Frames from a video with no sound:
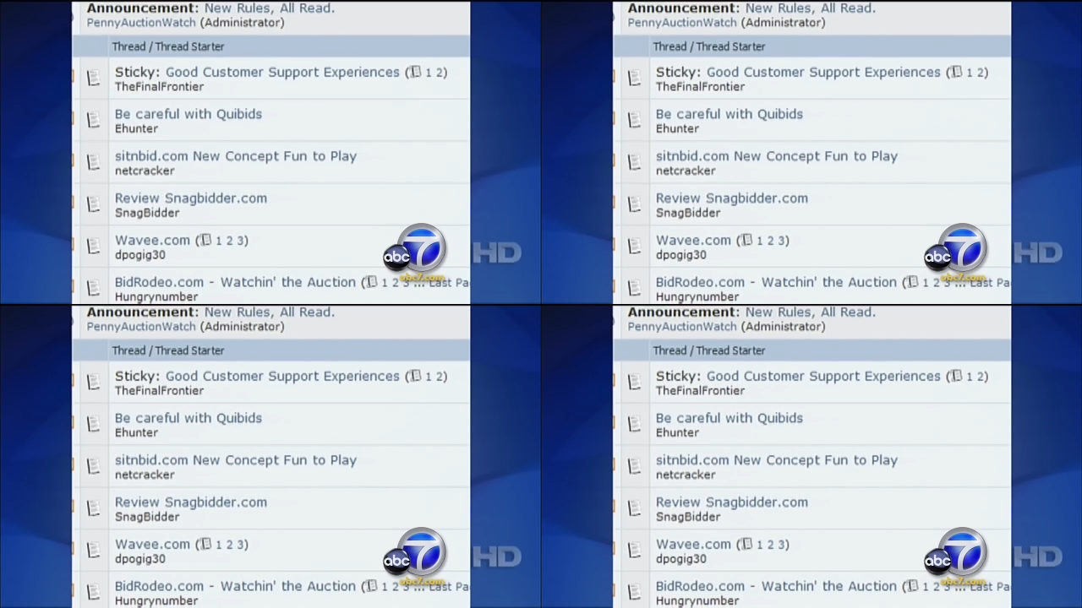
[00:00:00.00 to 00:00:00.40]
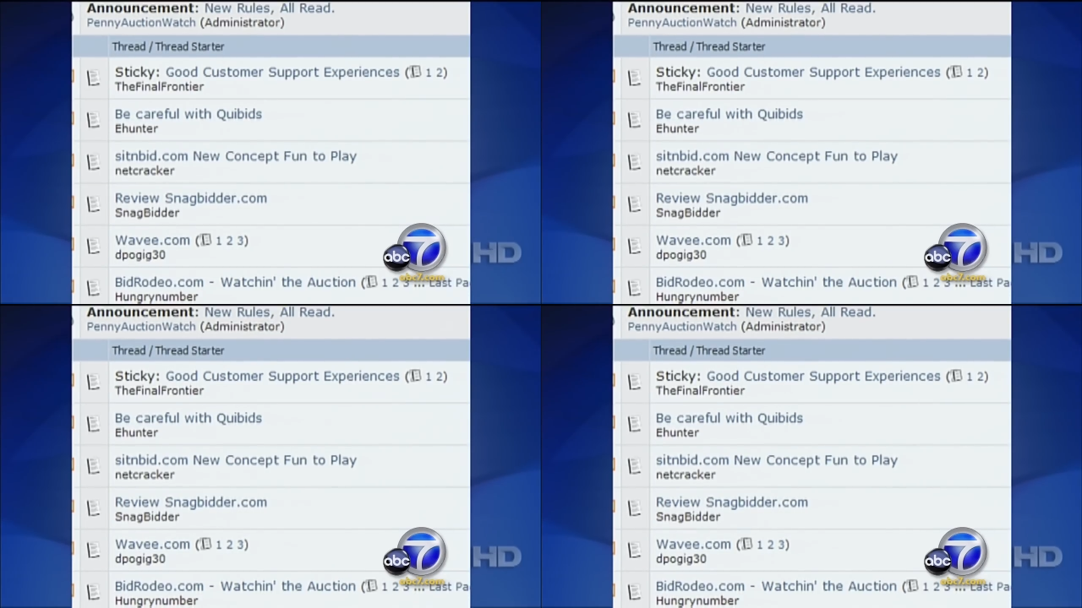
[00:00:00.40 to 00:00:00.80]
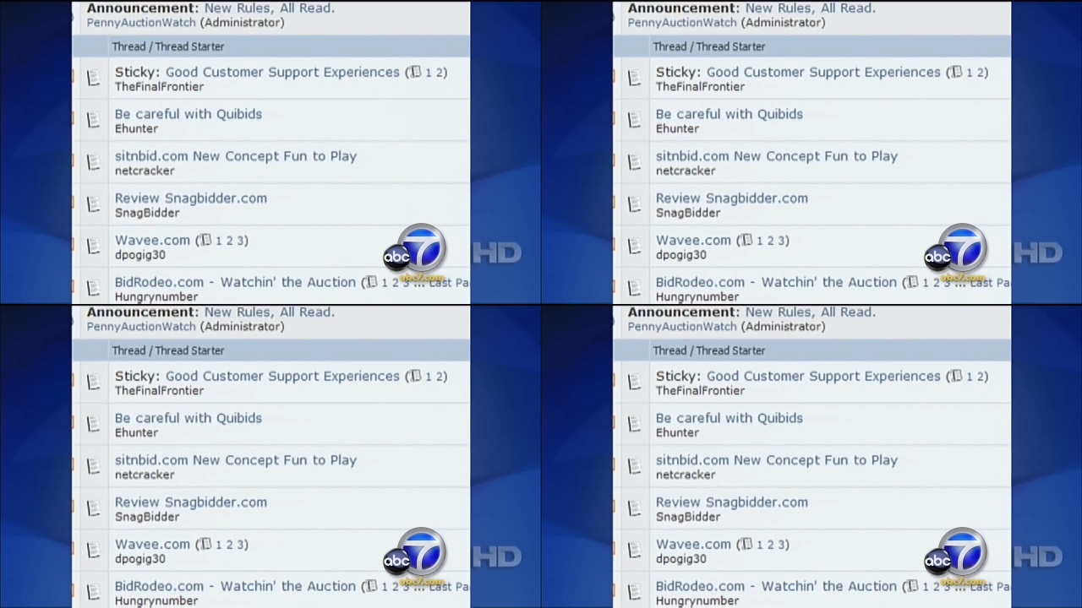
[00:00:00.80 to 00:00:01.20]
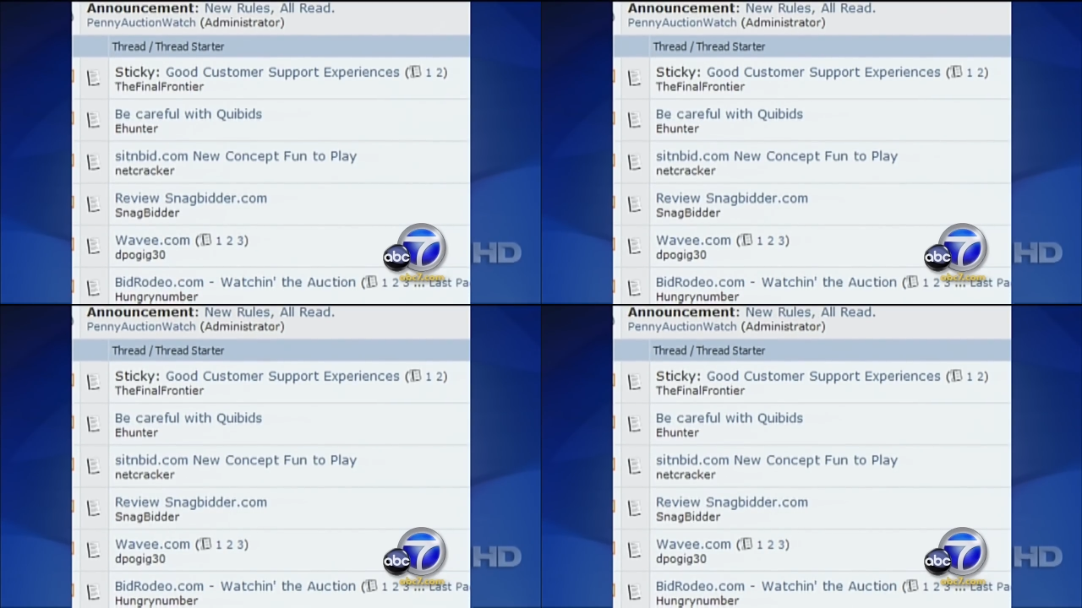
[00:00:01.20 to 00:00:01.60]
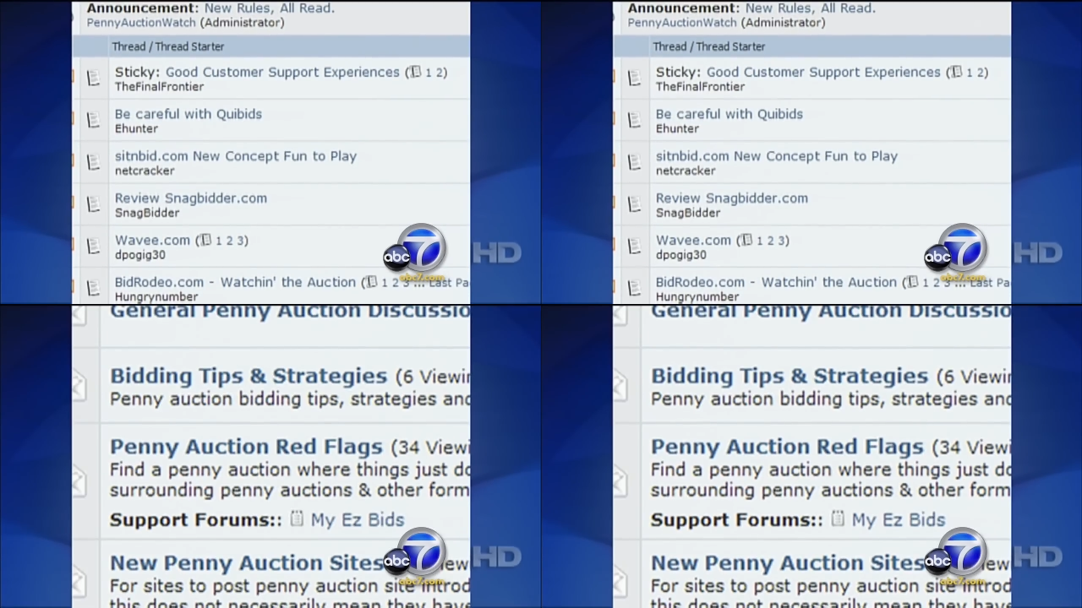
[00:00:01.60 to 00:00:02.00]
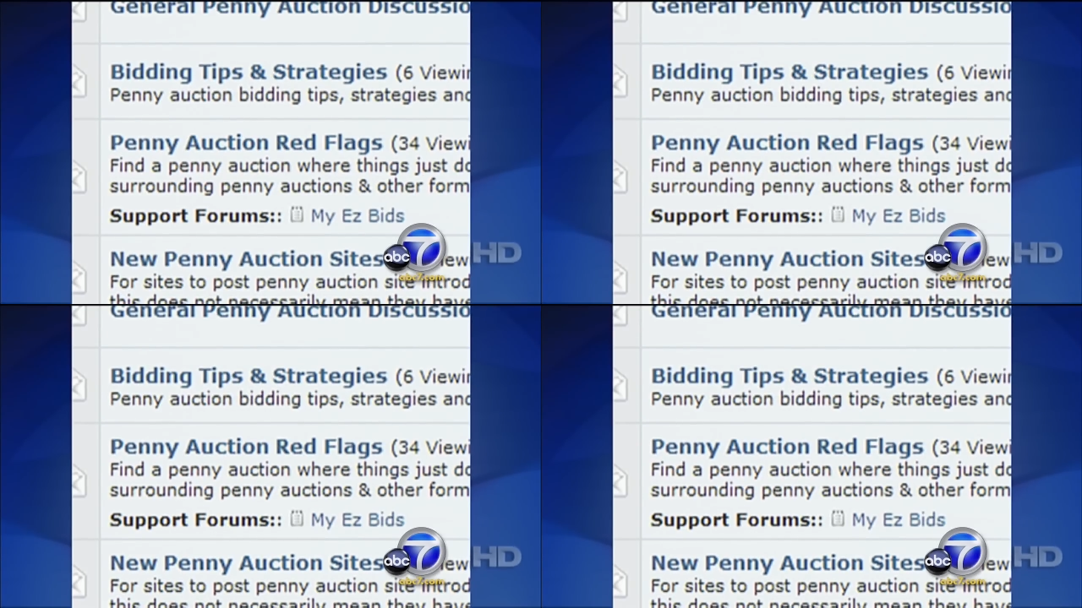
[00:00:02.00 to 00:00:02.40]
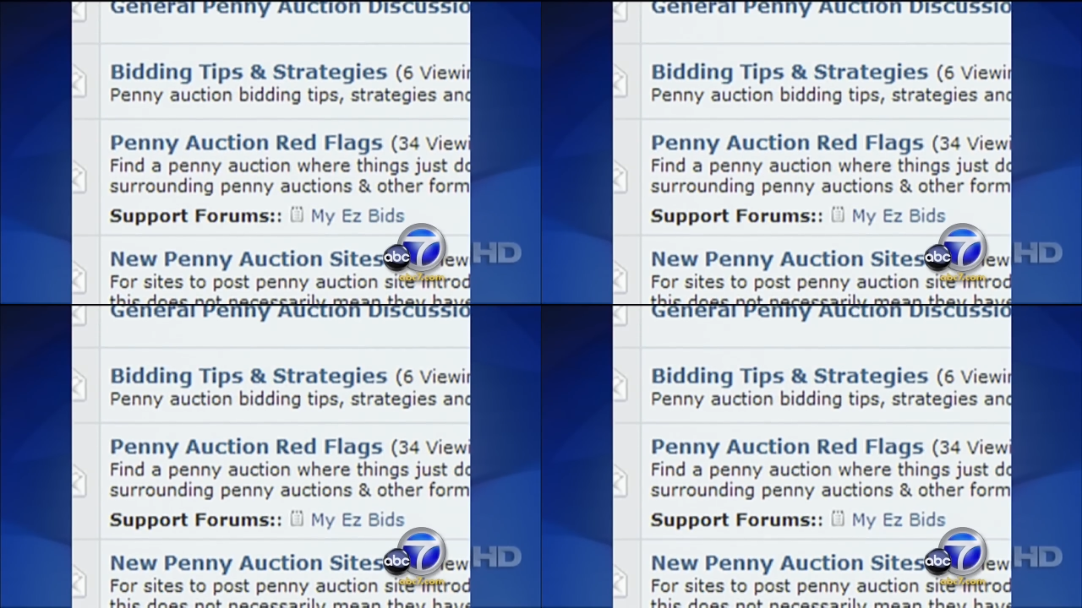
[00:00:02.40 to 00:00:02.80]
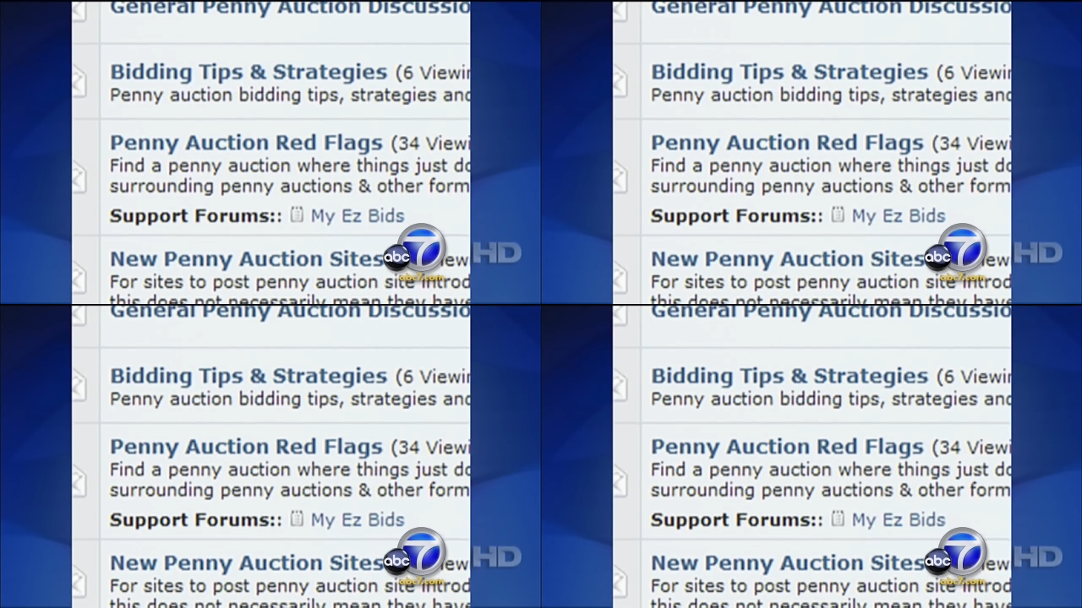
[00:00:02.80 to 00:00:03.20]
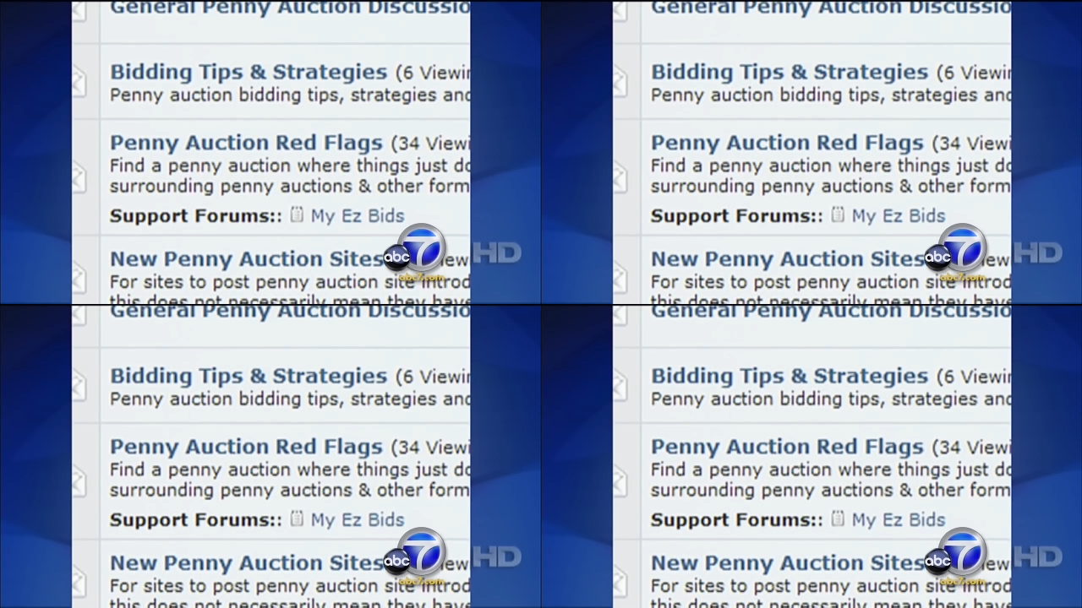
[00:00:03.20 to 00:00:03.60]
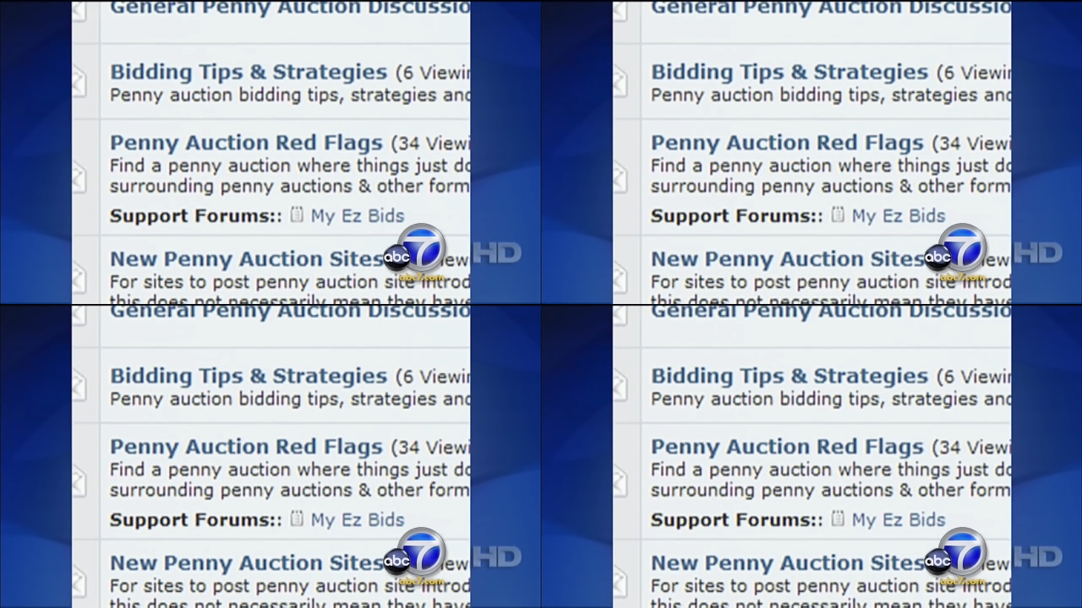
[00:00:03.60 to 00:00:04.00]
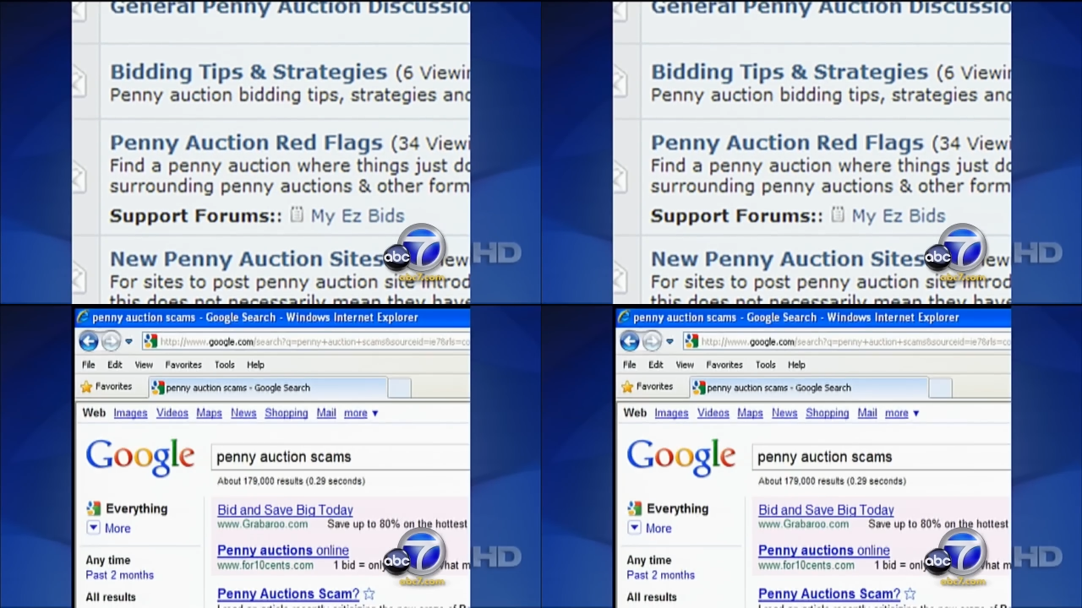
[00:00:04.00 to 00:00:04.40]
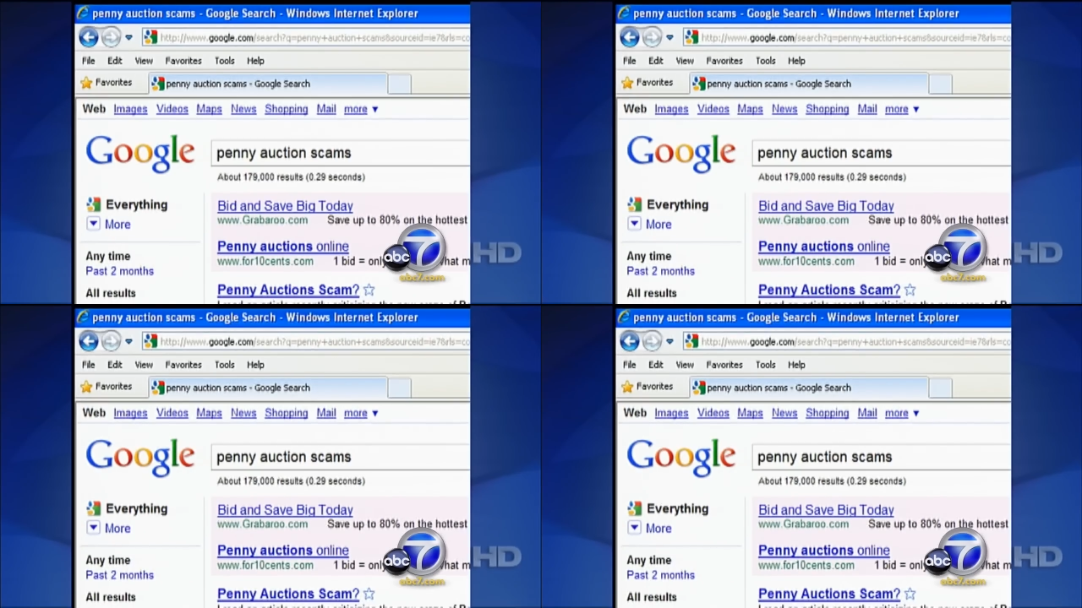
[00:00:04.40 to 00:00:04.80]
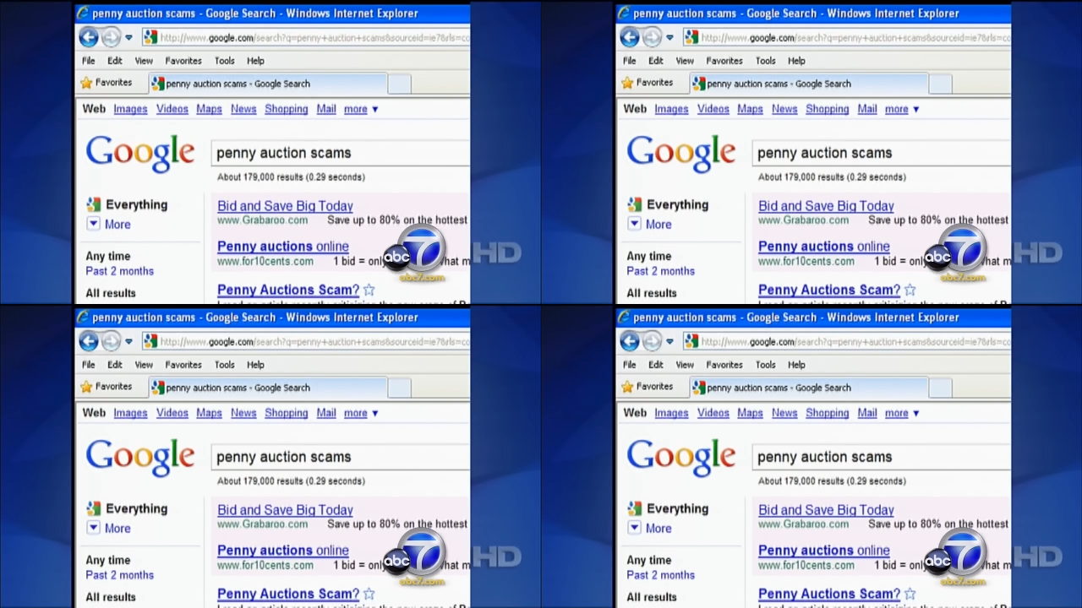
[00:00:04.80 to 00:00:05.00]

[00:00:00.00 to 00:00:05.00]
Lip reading: (no speaker visible)